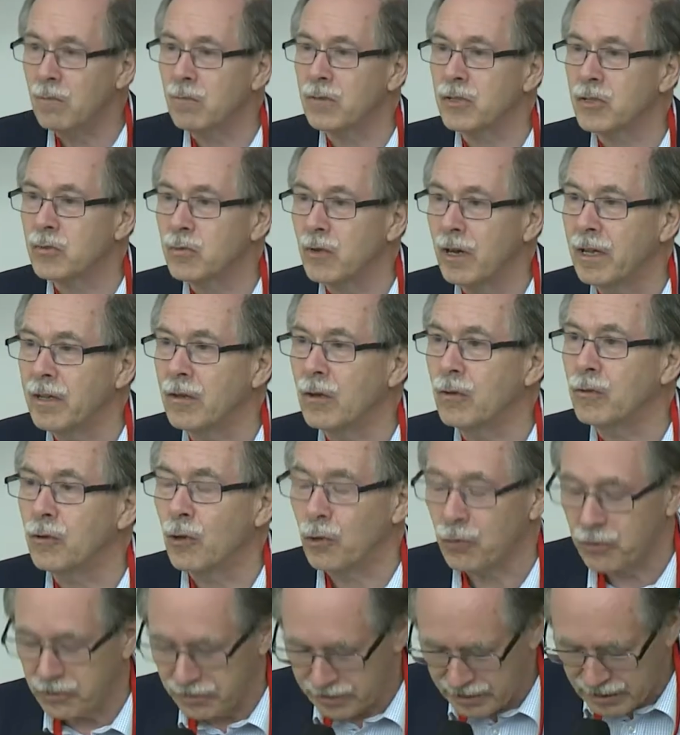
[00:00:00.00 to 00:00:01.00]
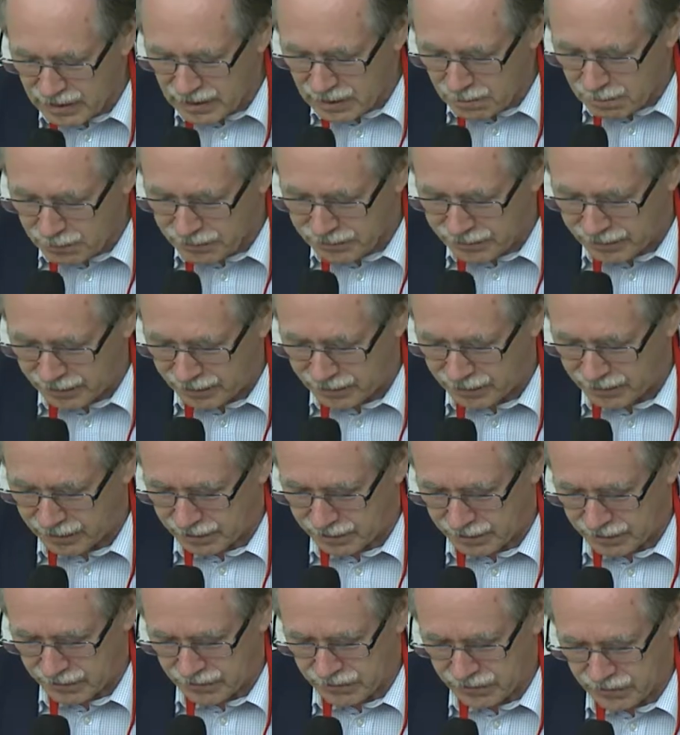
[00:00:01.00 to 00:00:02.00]
was one of those deep
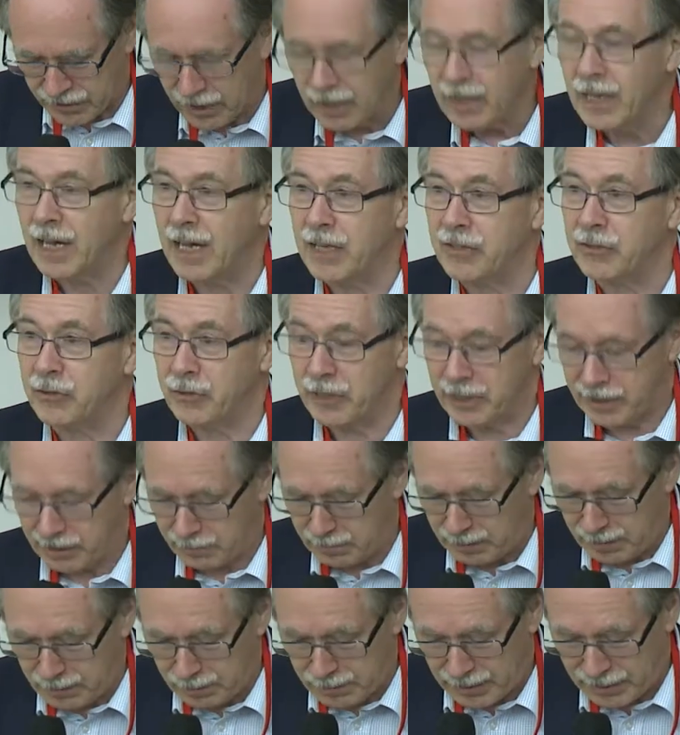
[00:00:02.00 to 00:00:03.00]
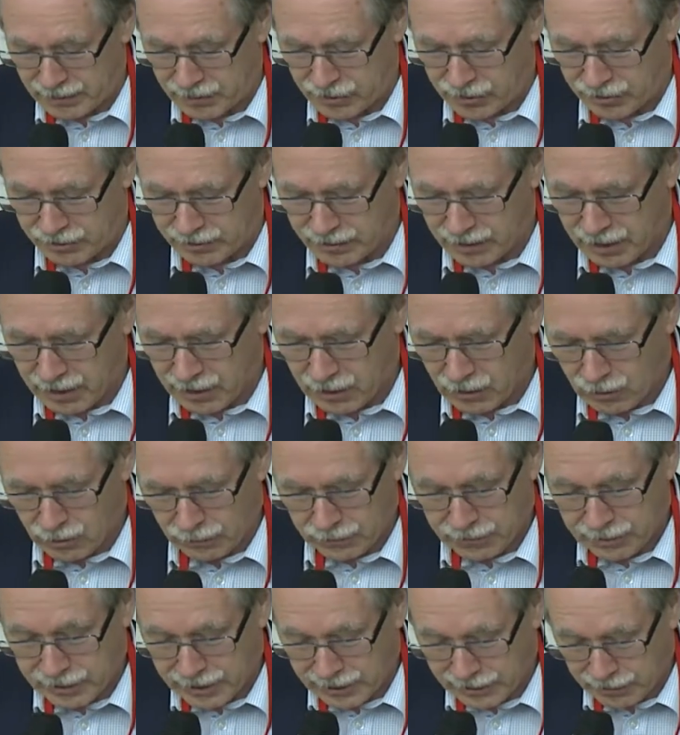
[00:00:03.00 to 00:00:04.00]
thinkers, as already been mentioned, of
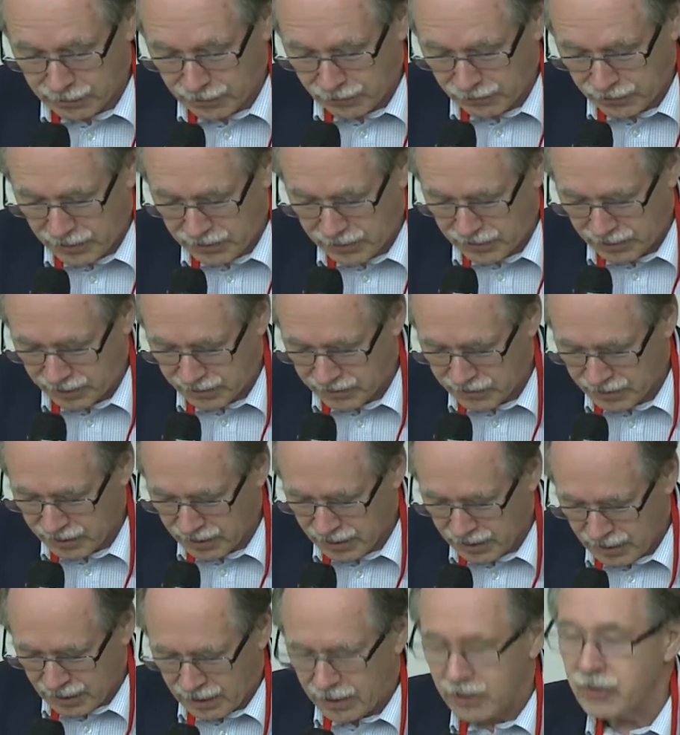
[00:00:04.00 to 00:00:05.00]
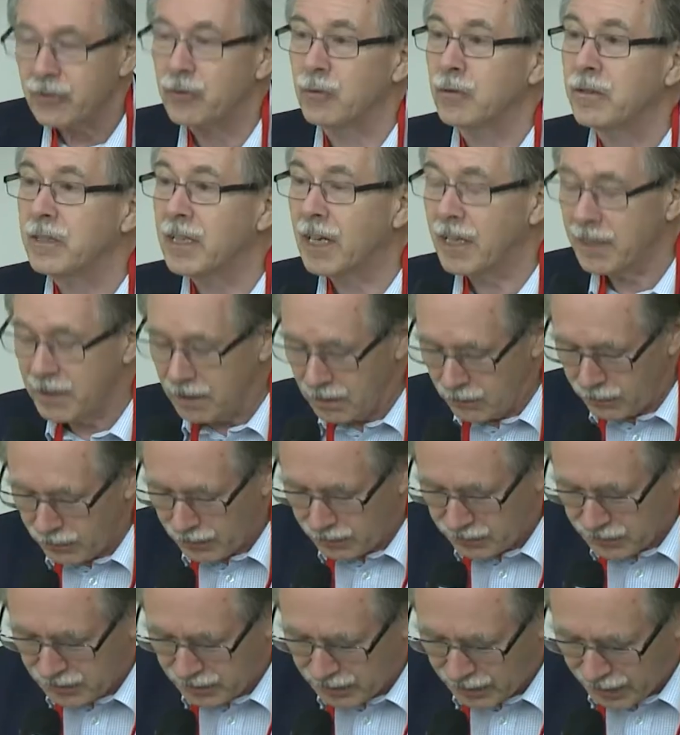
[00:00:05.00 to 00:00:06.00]
theoretical physics. So in
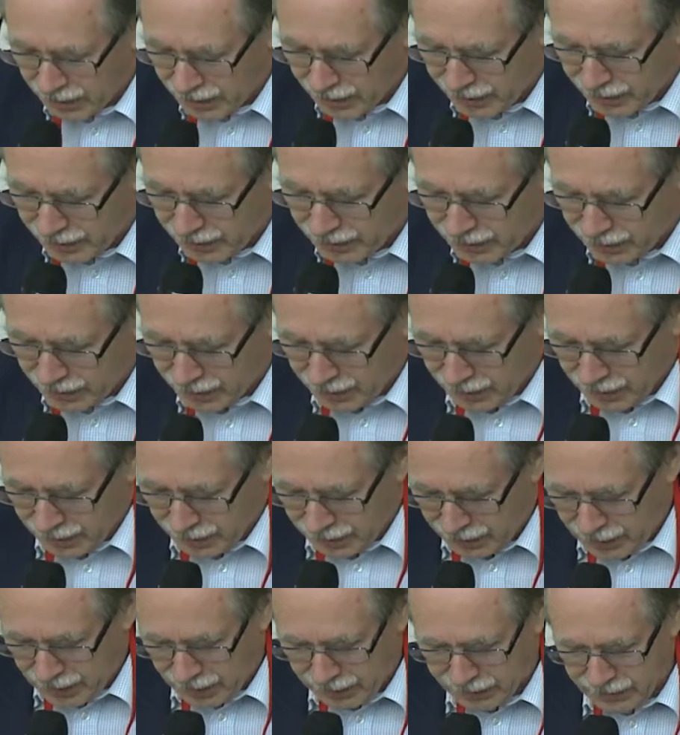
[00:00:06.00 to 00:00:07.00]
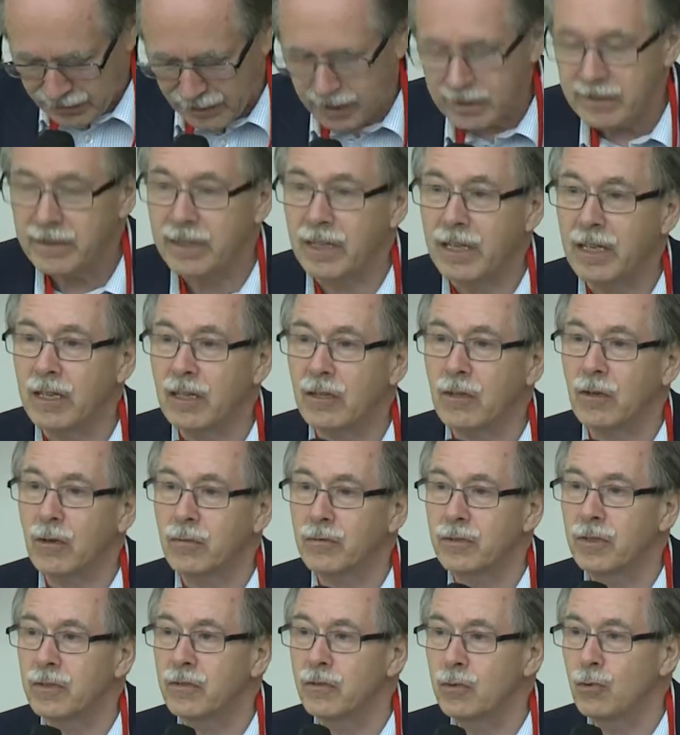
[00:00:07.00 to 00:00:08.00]
1959, he had the idea of
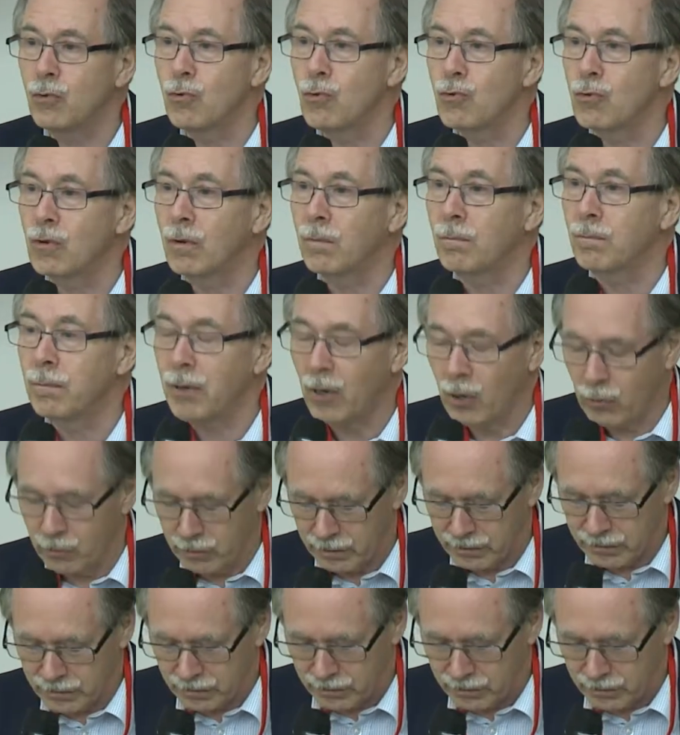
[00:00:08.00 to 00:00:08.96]
the two component